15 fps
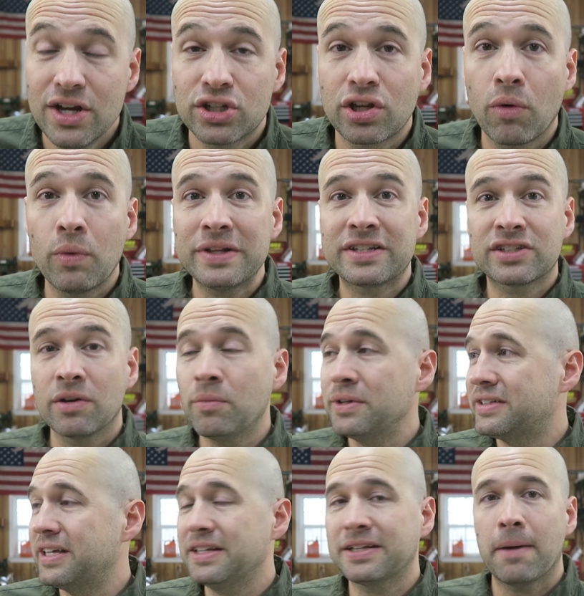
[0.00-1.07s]
So when
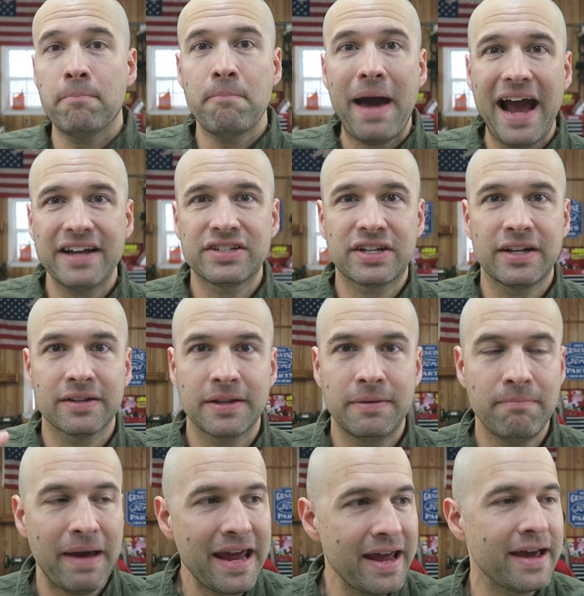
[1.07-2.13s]
someone sees a
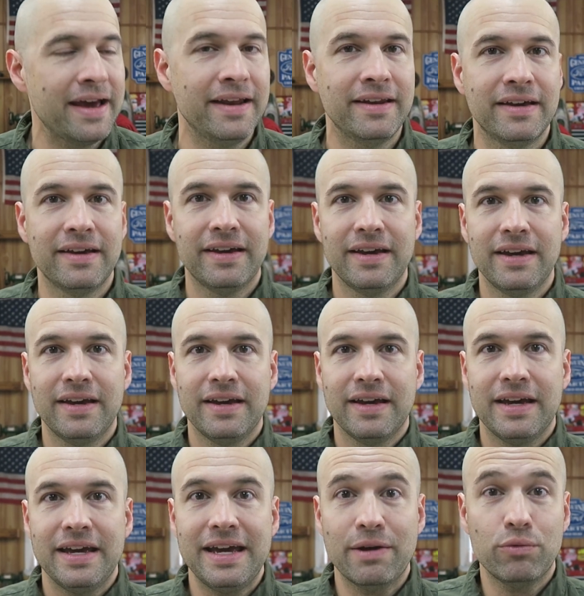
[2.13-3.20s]
masculine man,
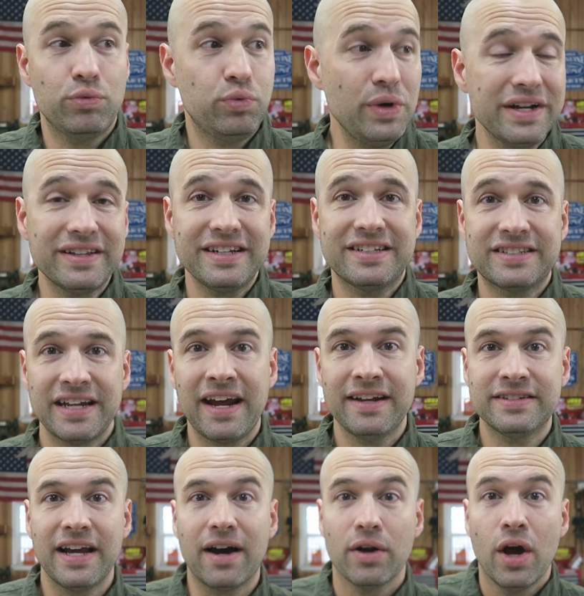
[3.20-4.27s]
it really
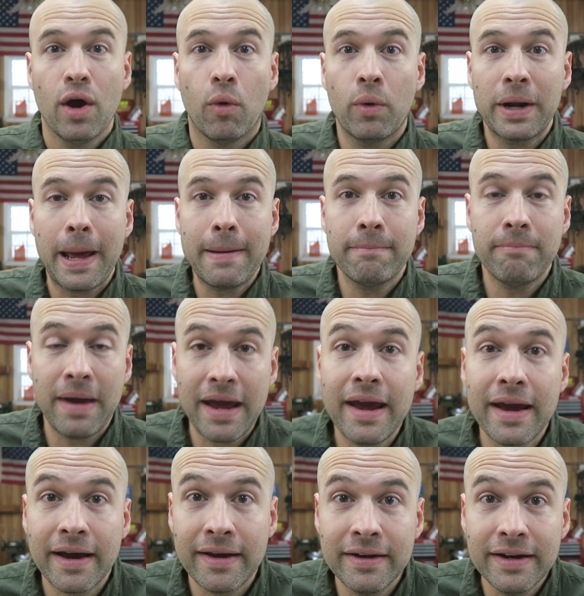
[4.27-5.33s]
stands out. When a
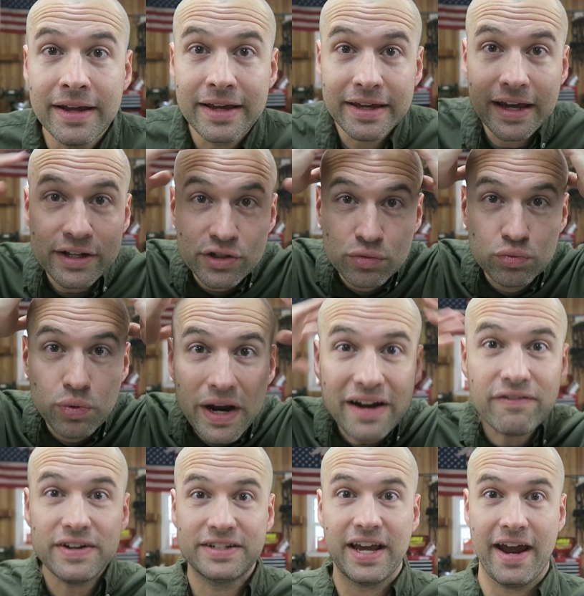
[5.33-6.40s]
man gets rid
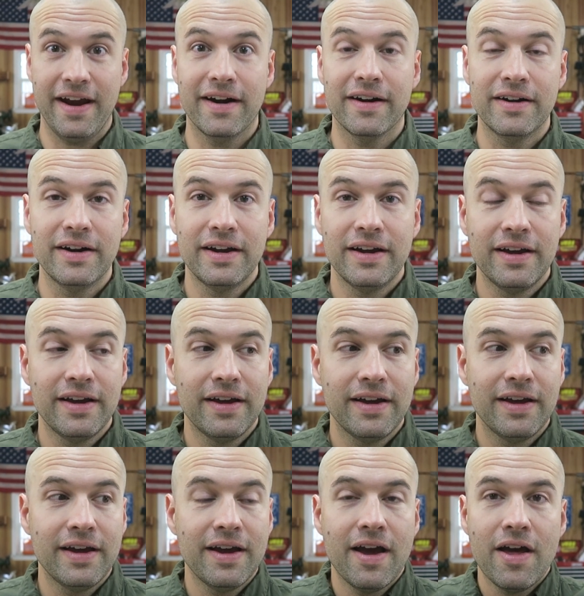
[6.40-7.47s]
of his hair,
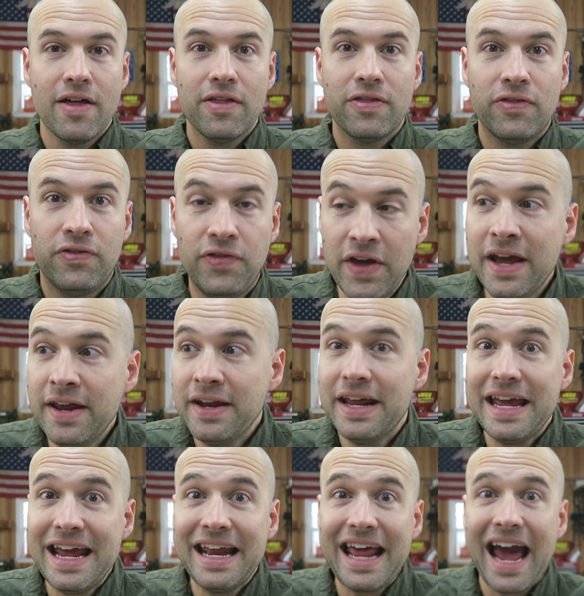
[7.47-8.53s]

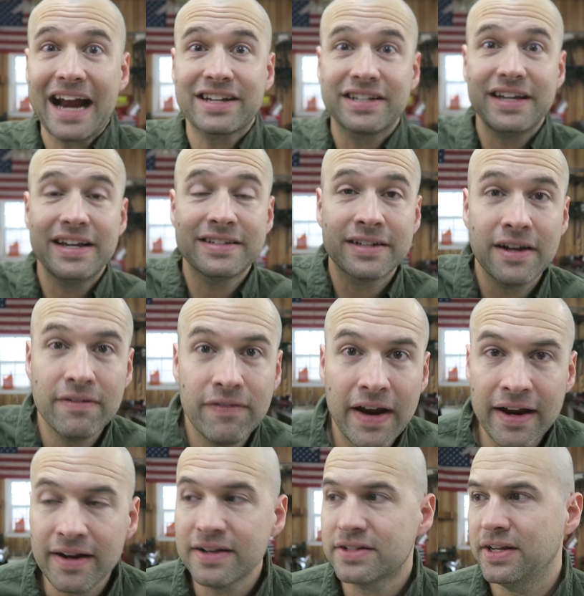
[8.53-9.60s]
then it actually is an
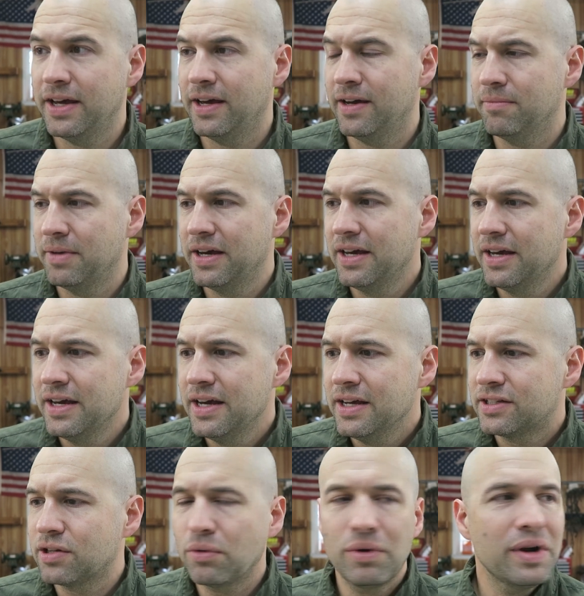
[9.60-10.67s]
advantage to him.
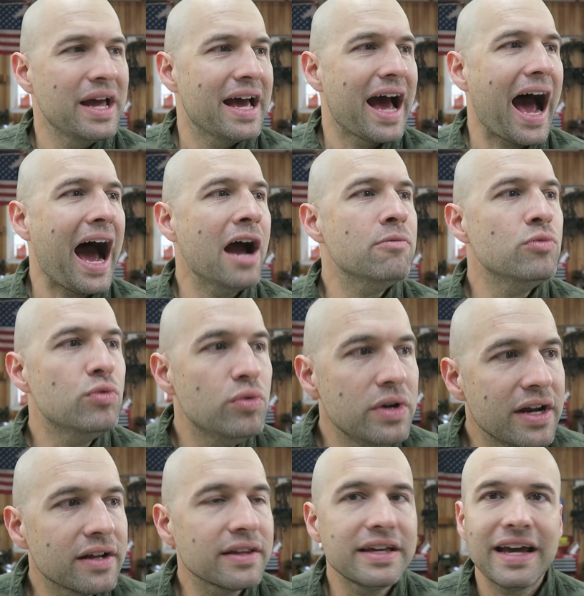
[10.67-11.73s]
So I'm
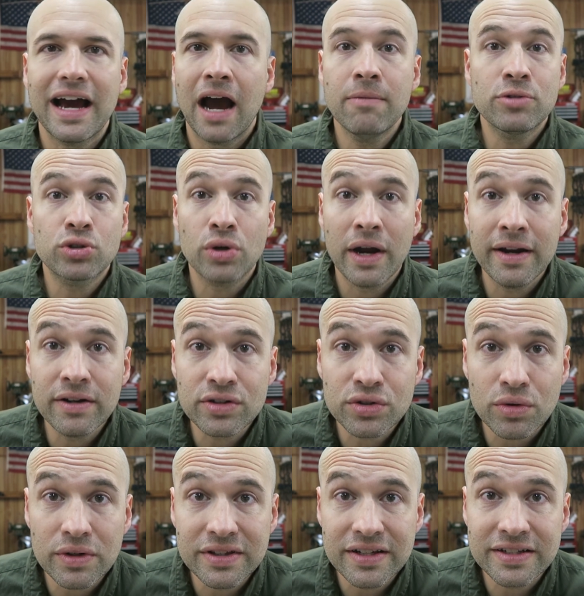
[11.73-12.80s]
really I'm trying to
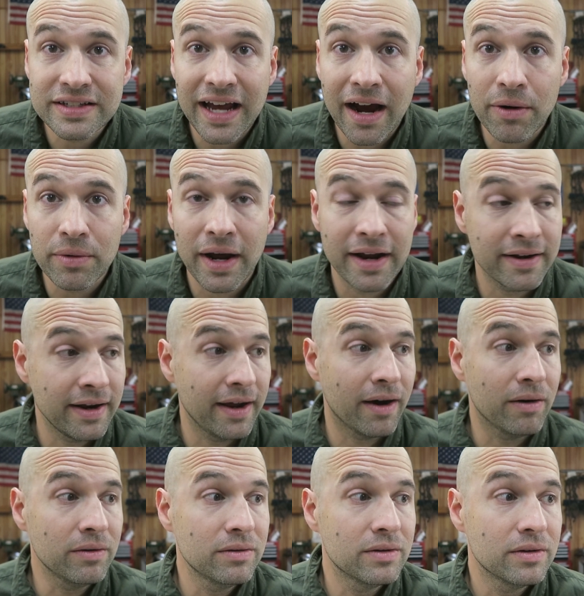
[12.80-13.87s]
sort this out right
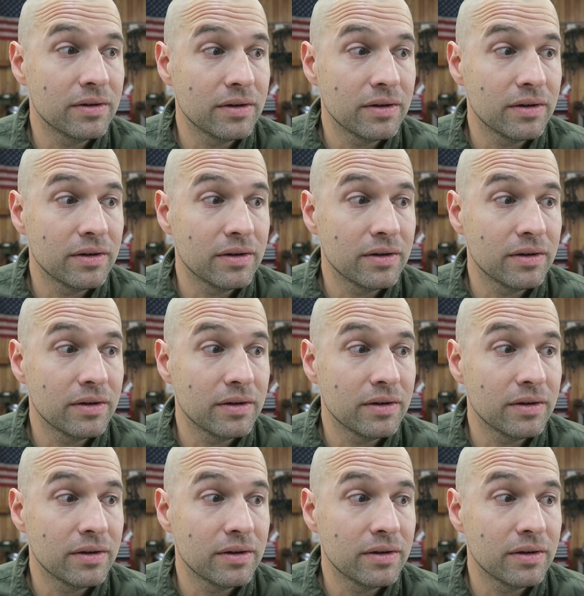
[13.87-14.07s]
now.